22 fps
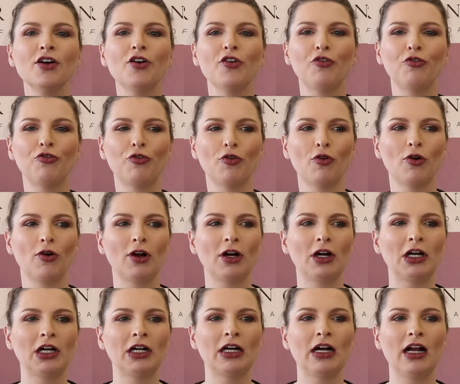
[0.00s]

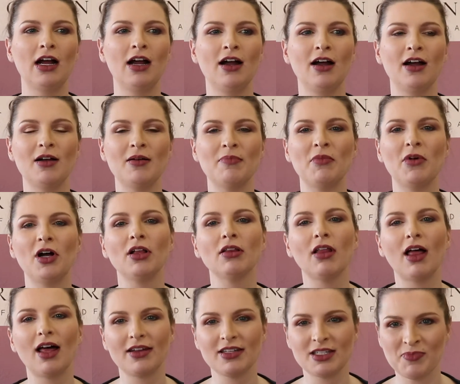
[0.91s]
for a
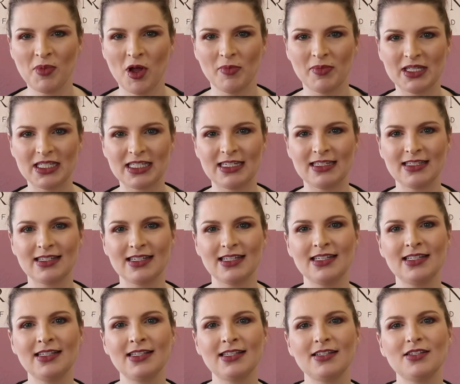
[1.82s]
lot of small
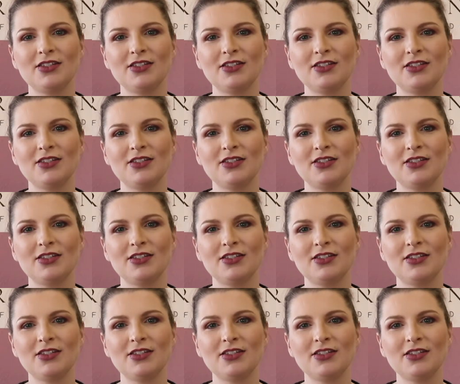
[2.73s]
businesses.